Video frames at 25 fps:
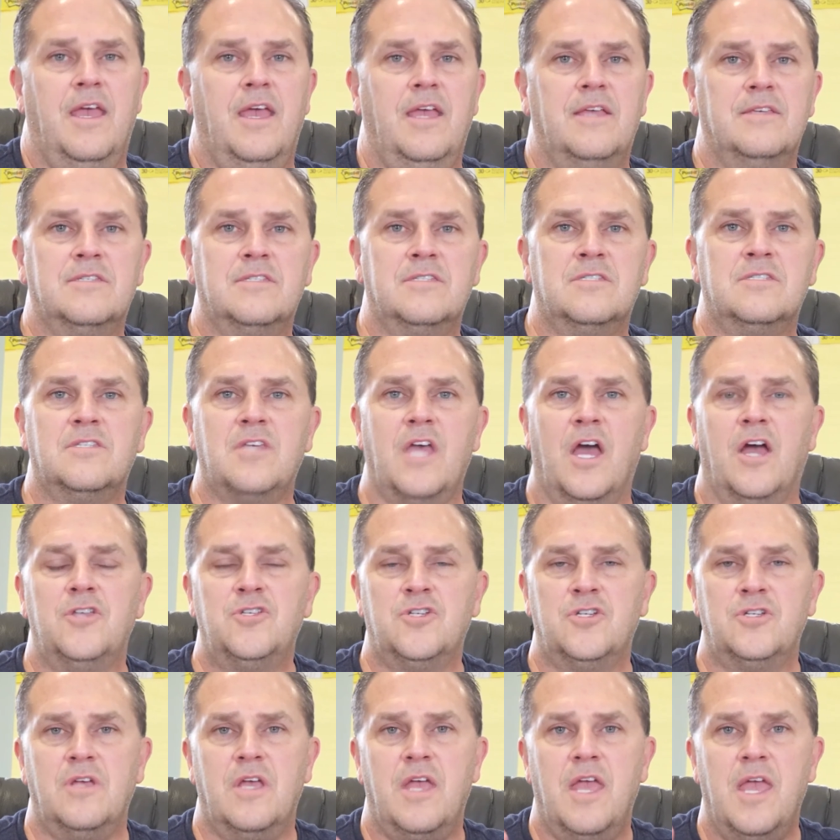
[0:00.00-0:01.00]
is
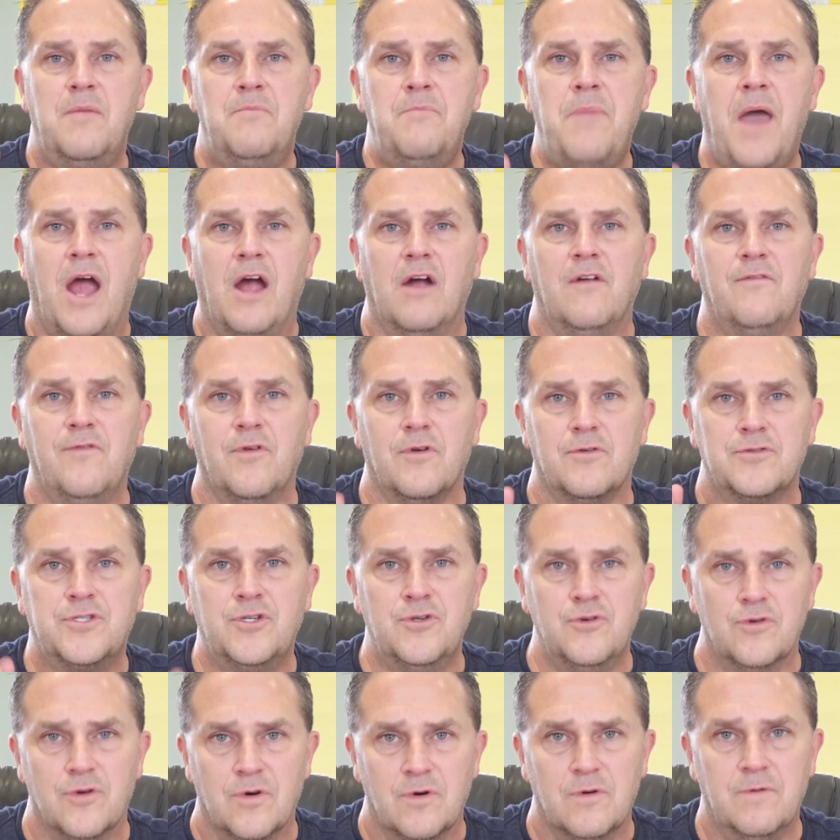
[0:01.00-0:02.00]
such a powerful
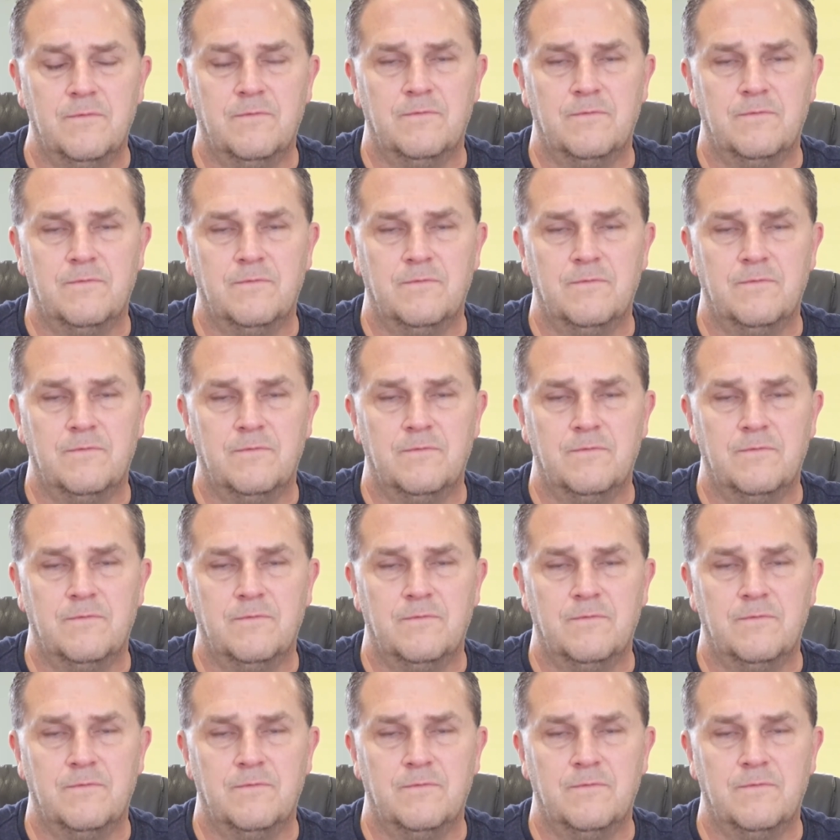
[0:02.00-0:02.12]
tool.